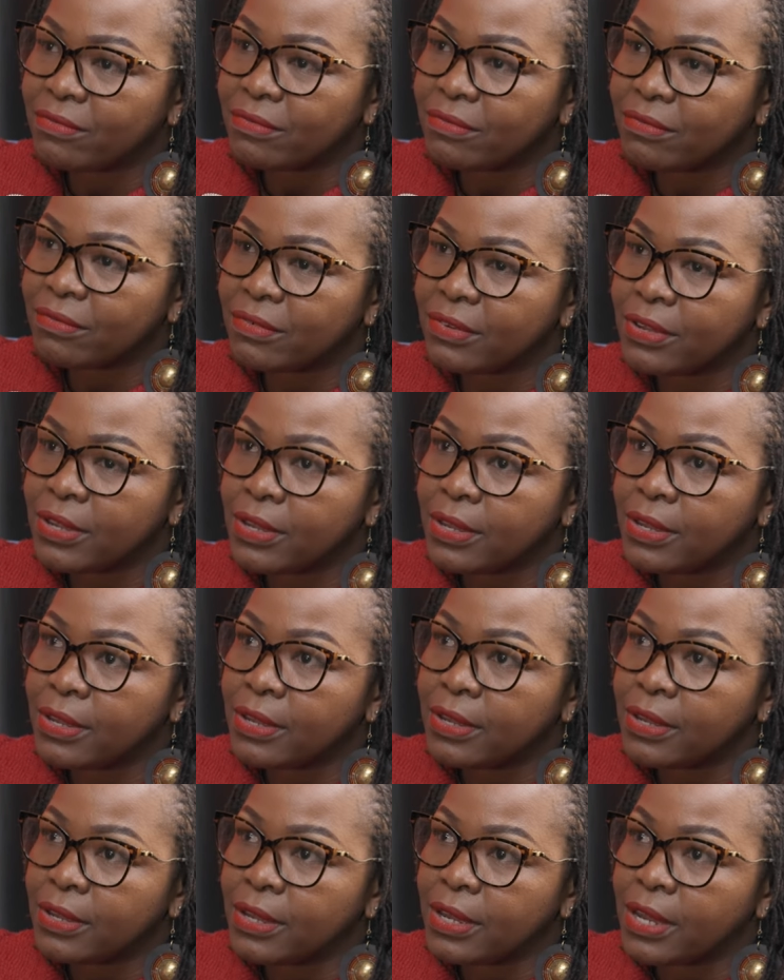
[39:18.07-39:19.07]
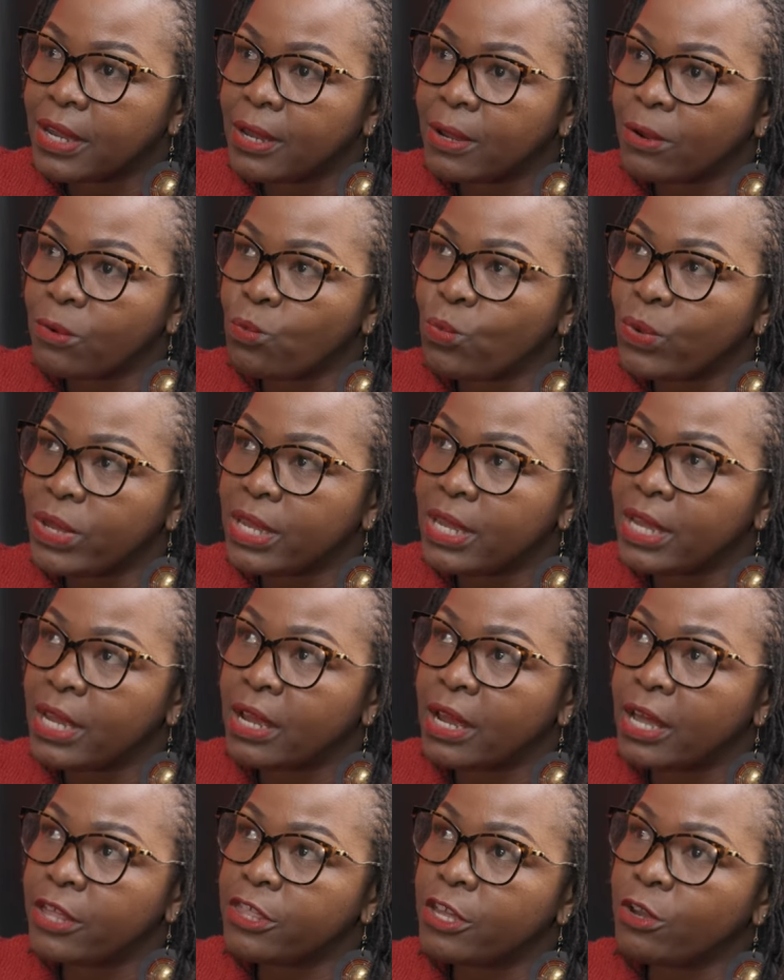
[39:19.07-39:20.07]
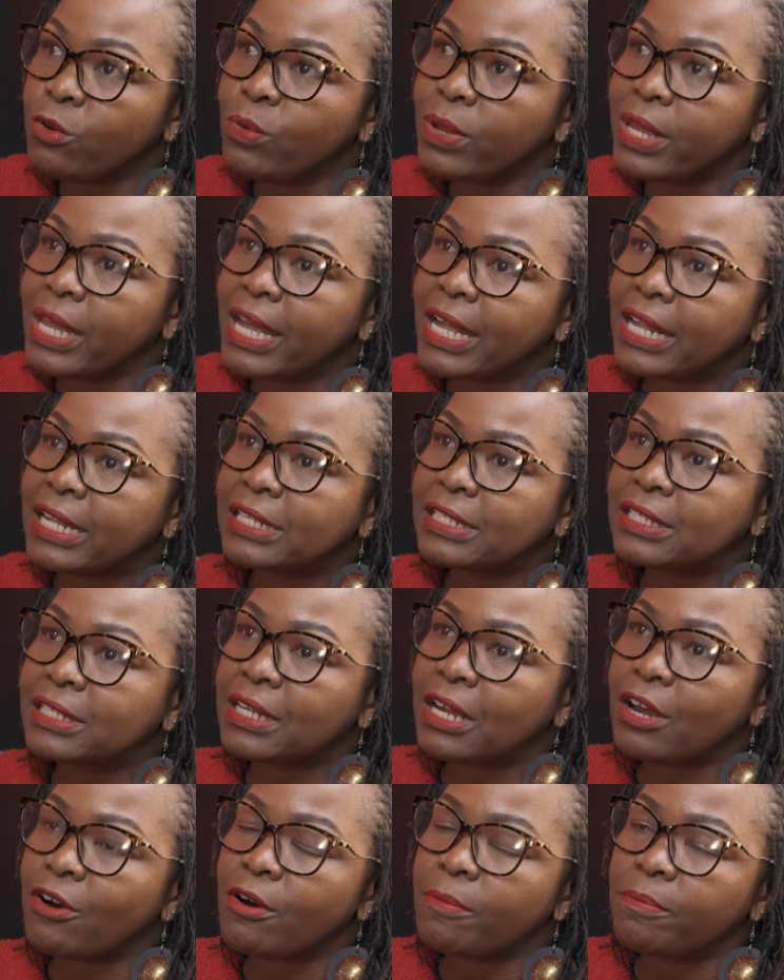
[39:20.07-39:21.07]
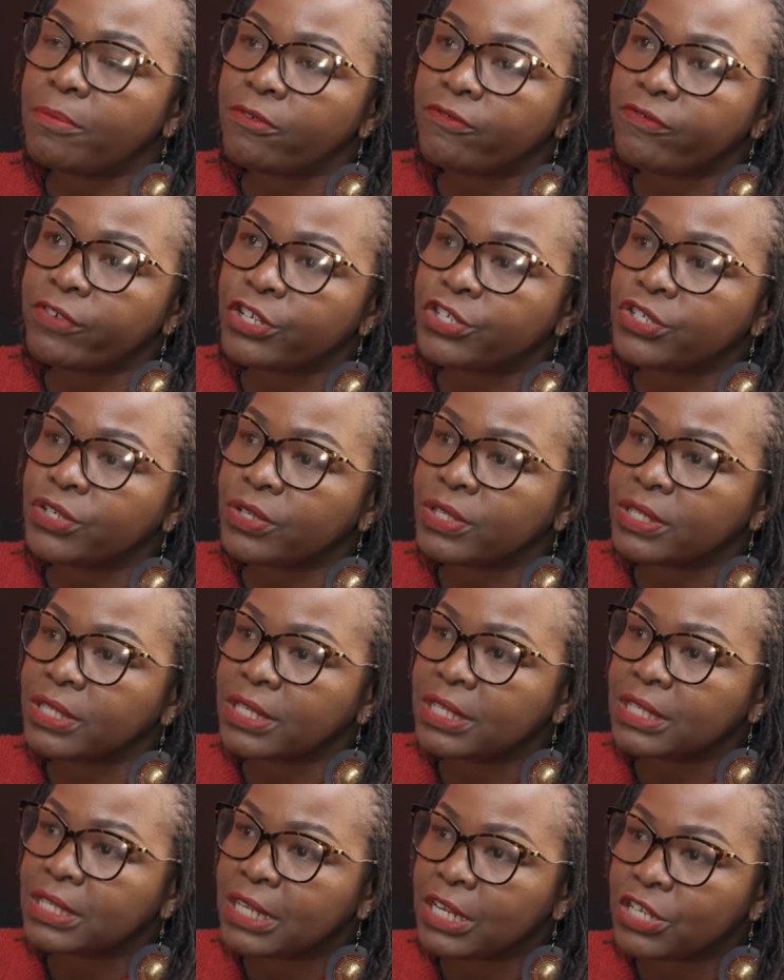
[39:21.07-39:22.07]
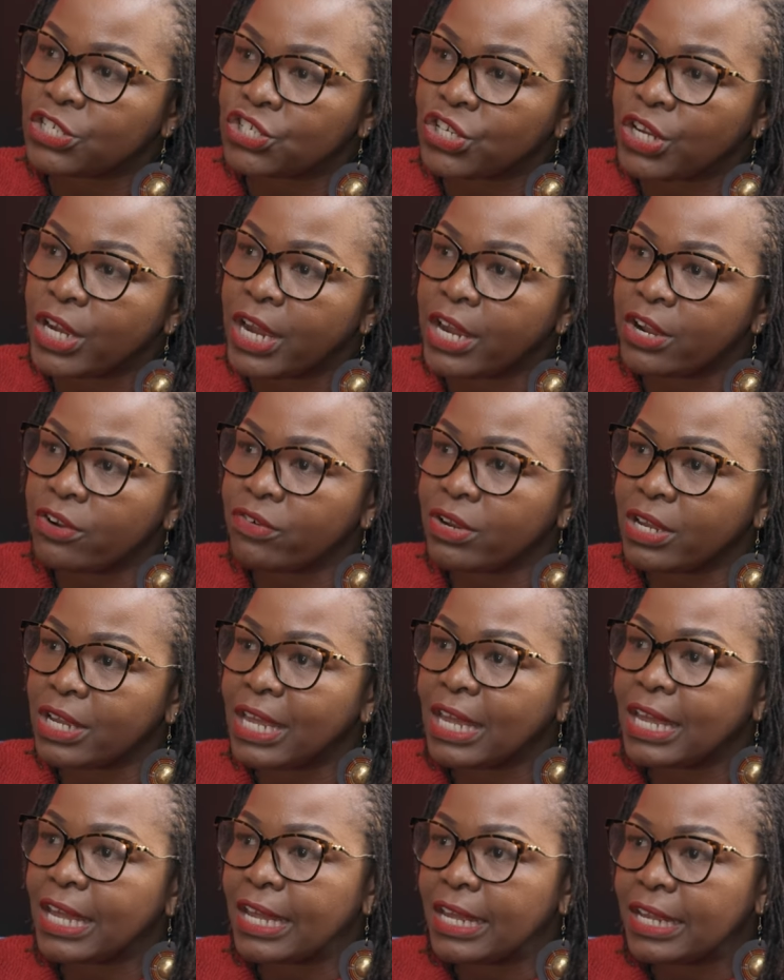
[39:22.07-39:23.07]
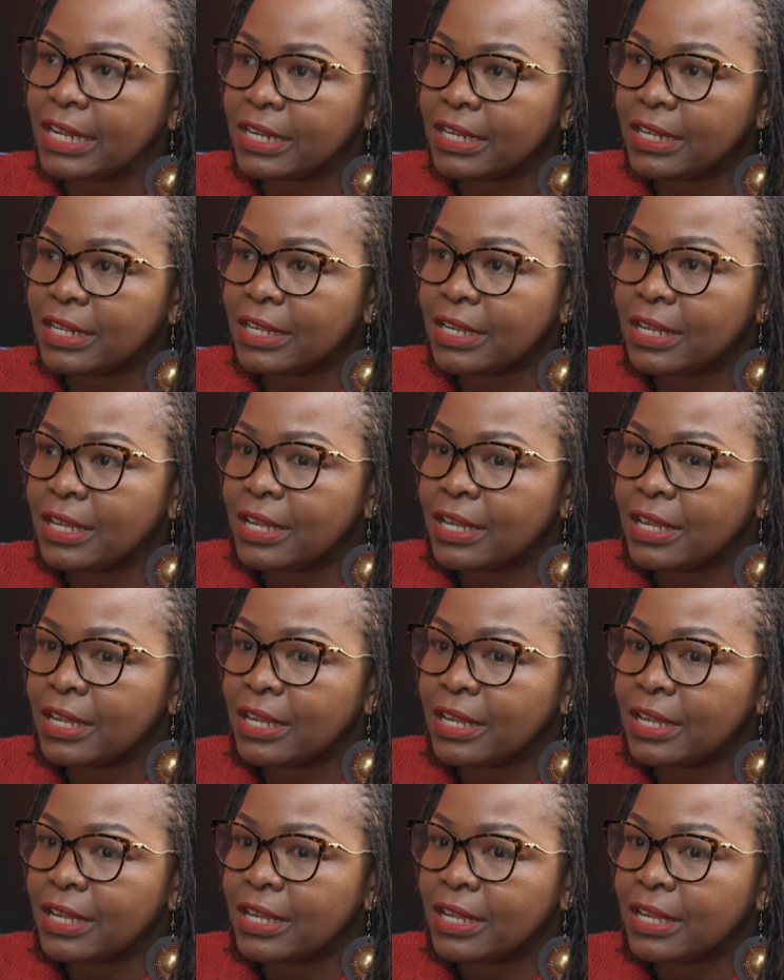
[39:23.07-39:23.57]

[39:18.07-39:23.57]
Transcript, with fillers: Mm uh, we I think we held our professions in such high regard